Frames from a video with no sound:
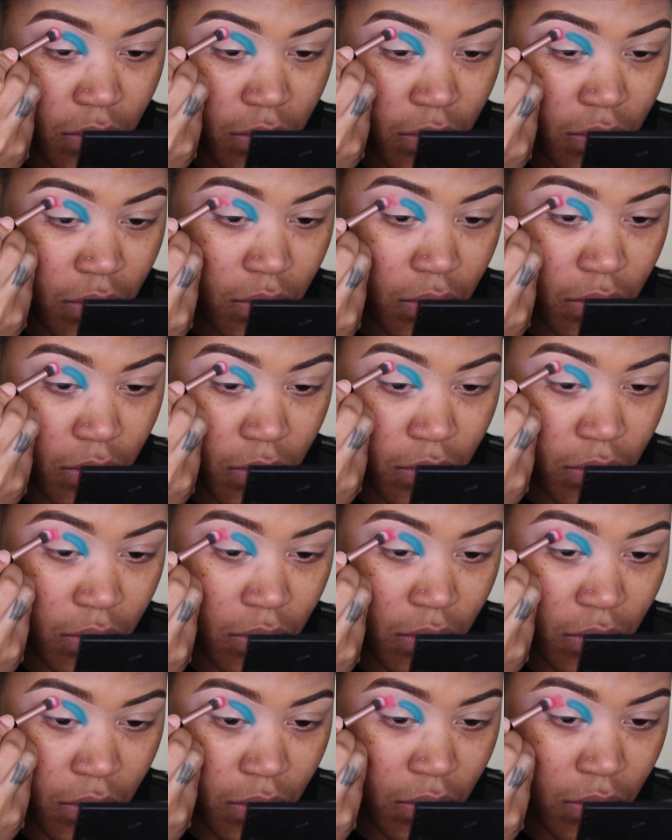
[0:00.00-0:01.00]
Then I'm
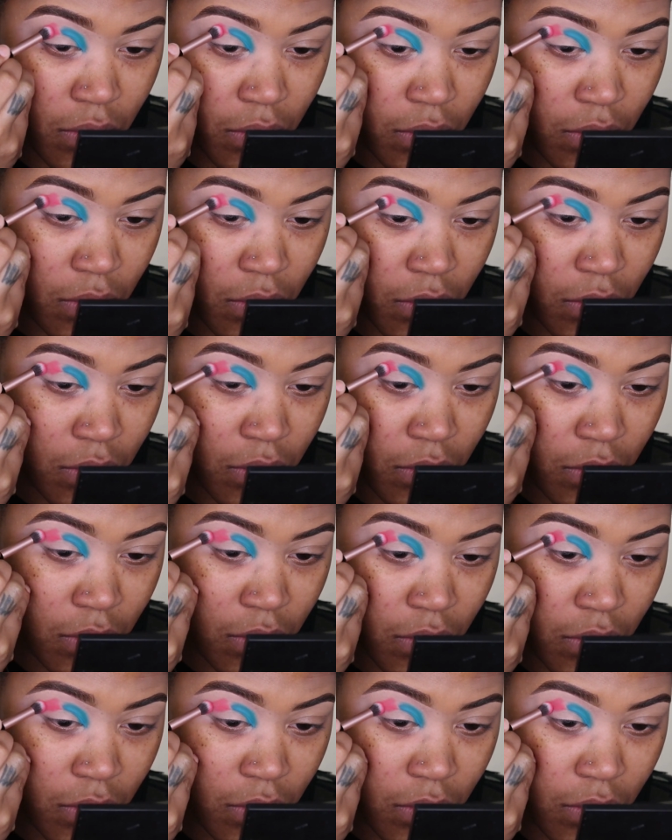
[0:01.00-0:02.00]
going to go
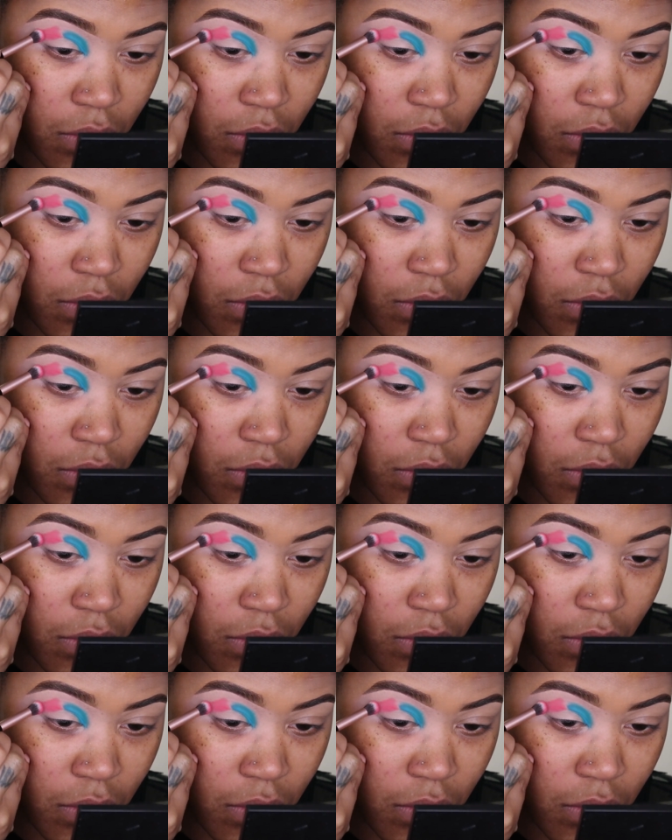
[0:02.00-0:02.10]
into